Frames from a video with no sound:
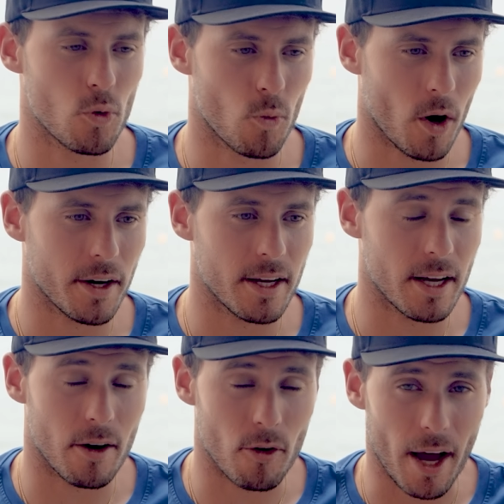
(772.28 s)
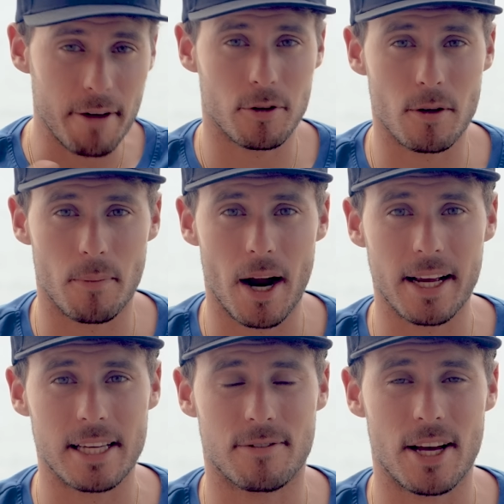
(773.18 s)
want to arrive to the
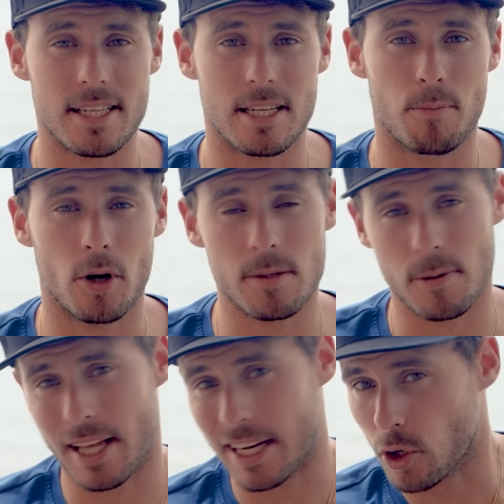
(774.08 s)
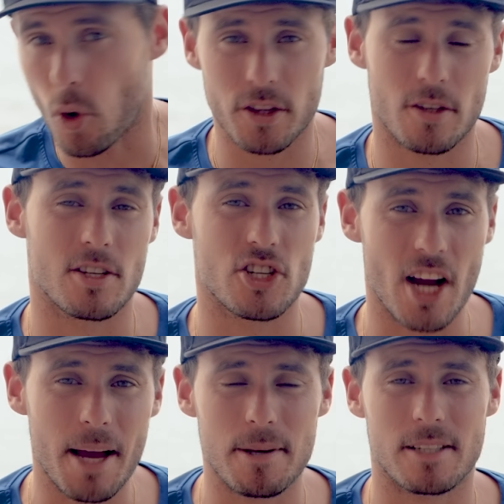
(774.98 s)
mark as fast as possible and go into the
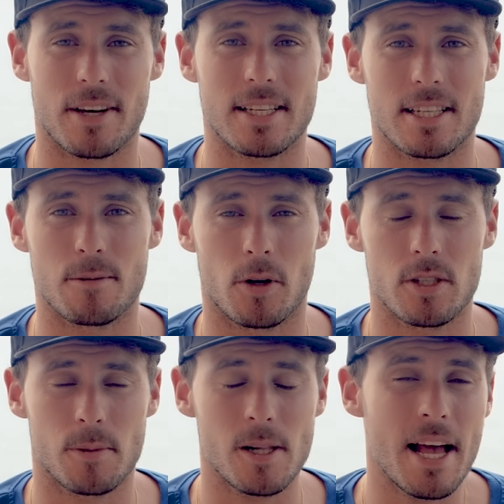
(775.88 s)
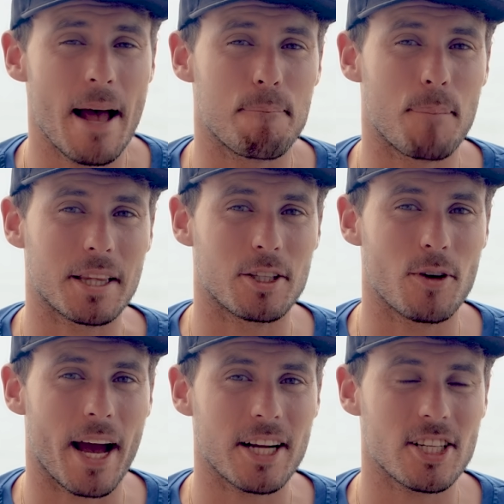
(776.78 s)
jibe as fast as possible, but
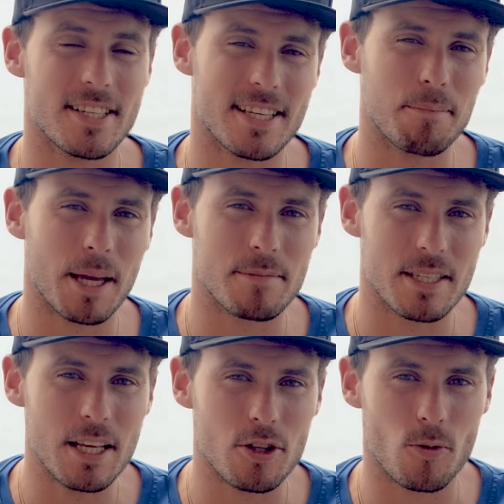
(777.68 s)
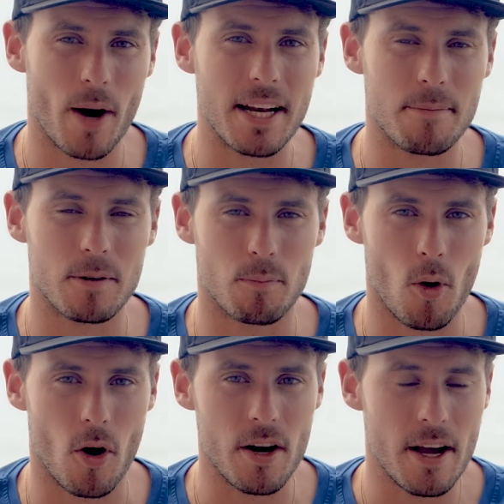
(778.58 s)
you actually sometimes need to wait a bit
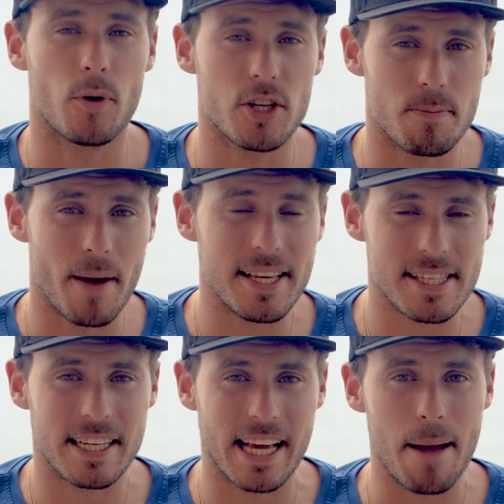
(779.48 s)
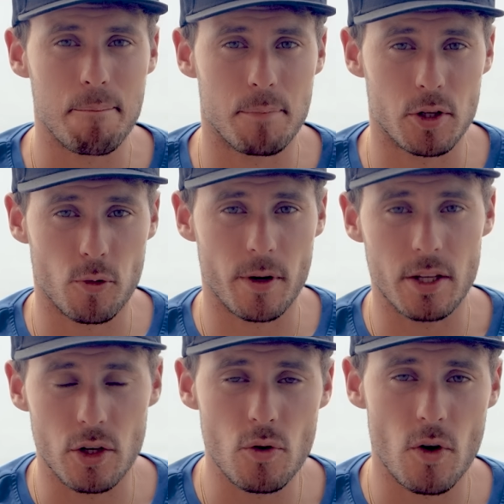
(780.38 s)
more, which makes the gap
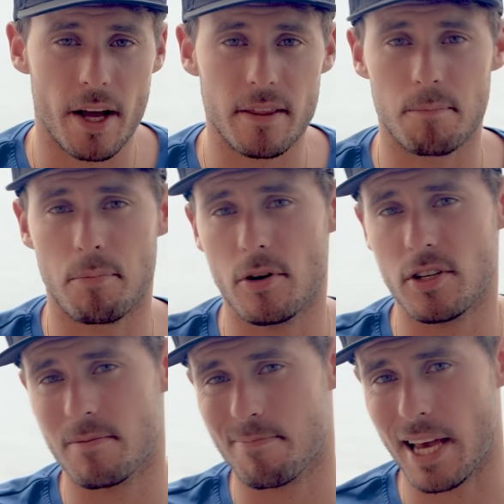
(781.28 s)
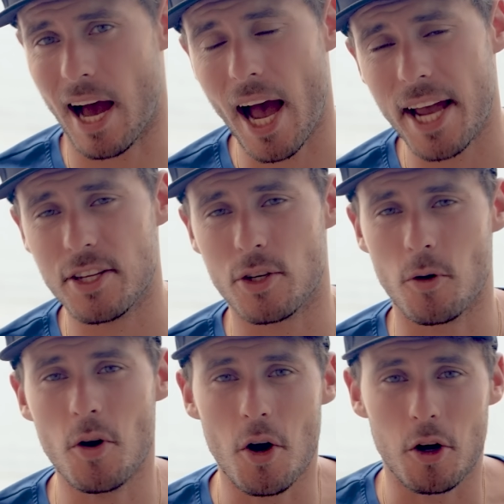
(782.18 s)
between you and the person behind
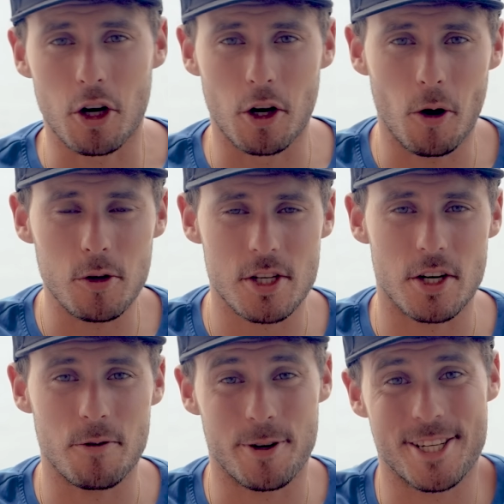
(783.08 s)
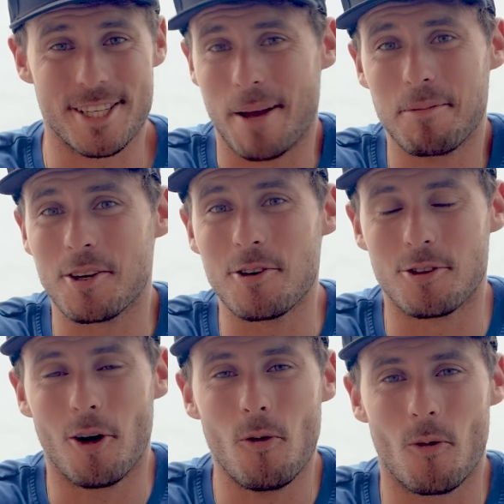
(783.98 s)
you closer, which is something you
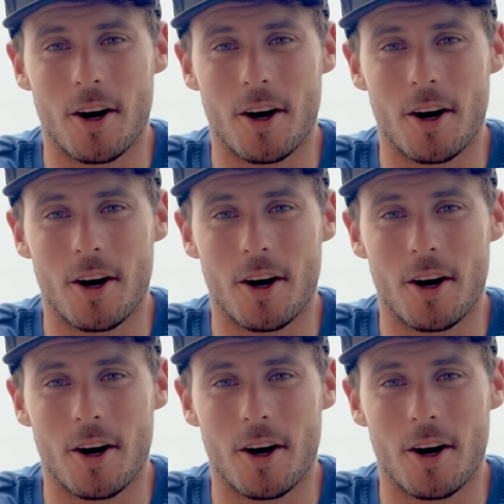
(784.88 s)
don't